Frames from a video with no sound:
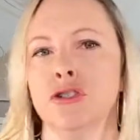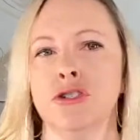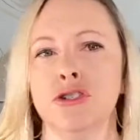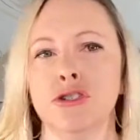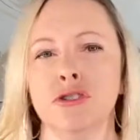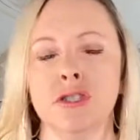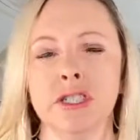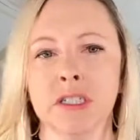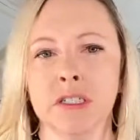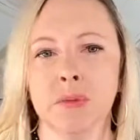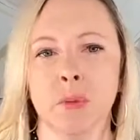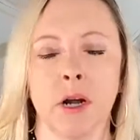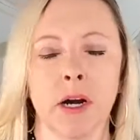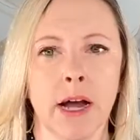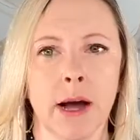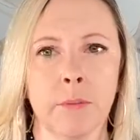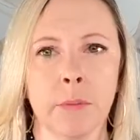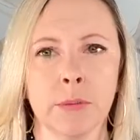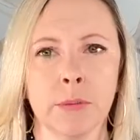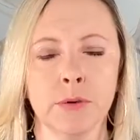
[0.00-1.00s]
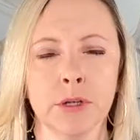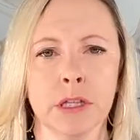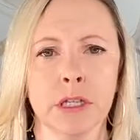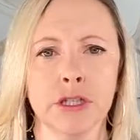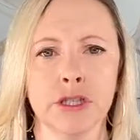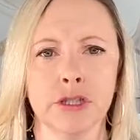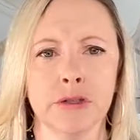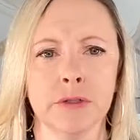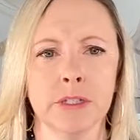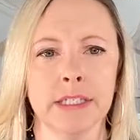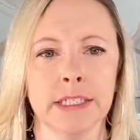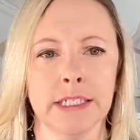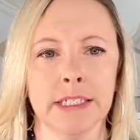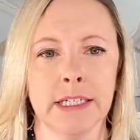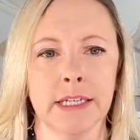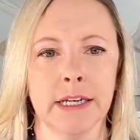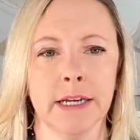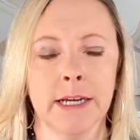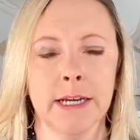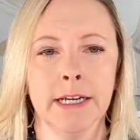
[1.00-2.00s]
you just want to come up with a
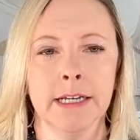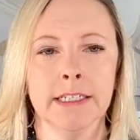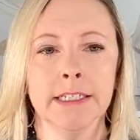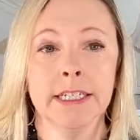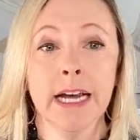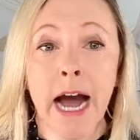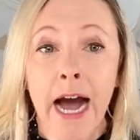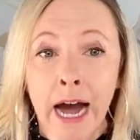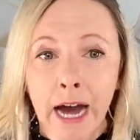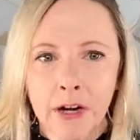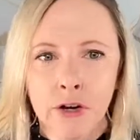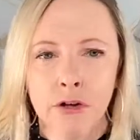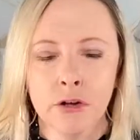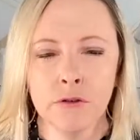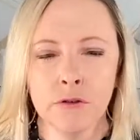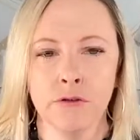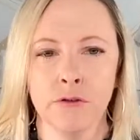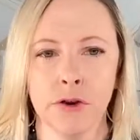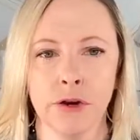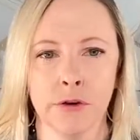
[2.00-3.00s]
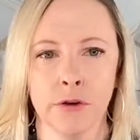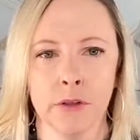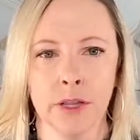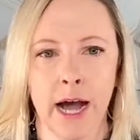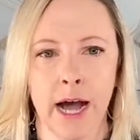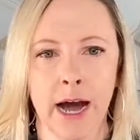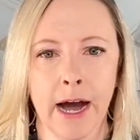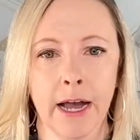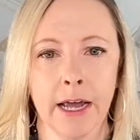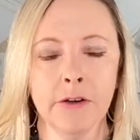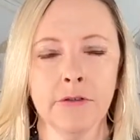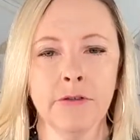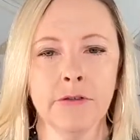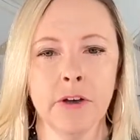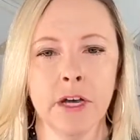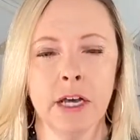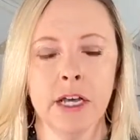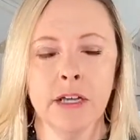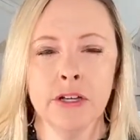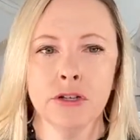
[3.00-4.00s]
juicy title for your
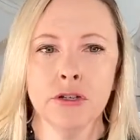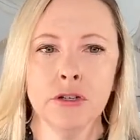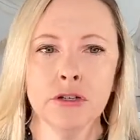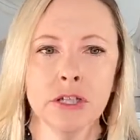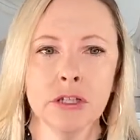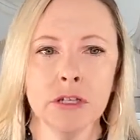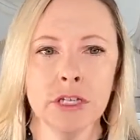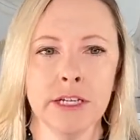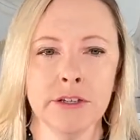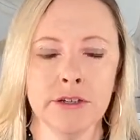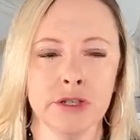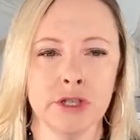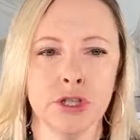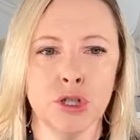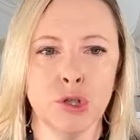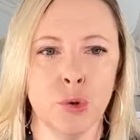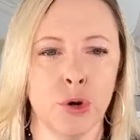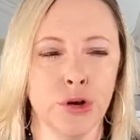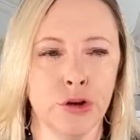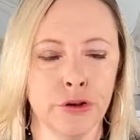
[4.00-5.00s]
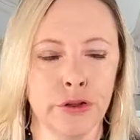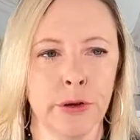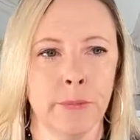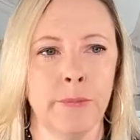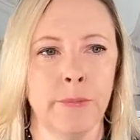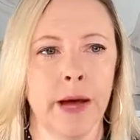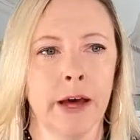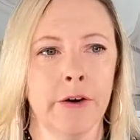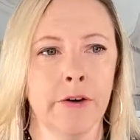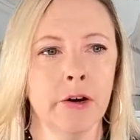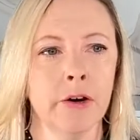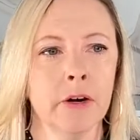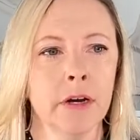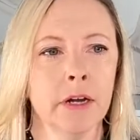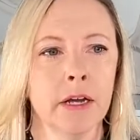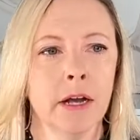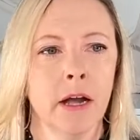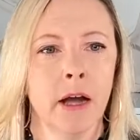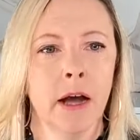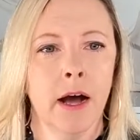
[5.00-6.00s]
live. Usually the shorter the better.